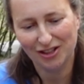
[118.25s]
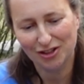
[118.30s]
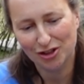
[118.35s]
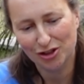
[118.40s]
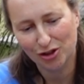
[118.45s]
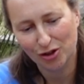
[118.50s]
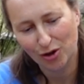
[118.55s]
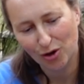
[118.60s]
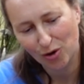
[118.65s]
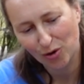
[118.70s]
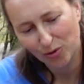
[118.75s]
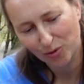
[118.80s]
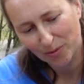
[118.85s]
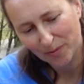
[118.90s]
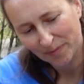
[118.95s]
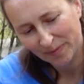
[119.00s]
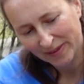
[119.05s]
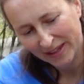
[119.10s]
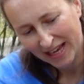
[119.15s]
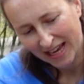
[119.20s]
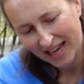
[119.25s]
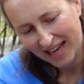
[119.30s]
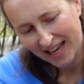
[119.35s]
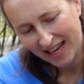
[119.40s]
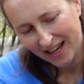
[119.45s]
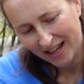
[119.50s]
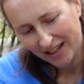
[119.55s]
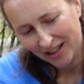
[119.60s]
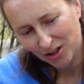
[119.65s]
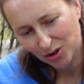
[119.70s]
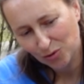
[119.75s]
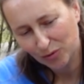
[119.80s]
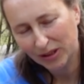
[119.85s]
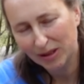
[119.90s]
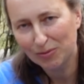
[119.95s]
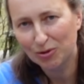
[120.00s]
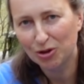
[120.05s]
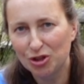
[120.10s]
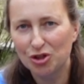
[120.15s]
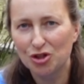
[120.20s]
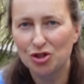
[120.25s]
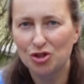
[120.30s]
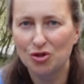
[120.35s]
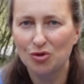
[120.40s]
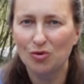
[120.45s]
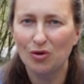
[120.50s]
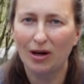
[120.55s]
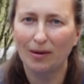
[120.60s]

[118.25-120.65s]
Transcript: so you know what I'm to do?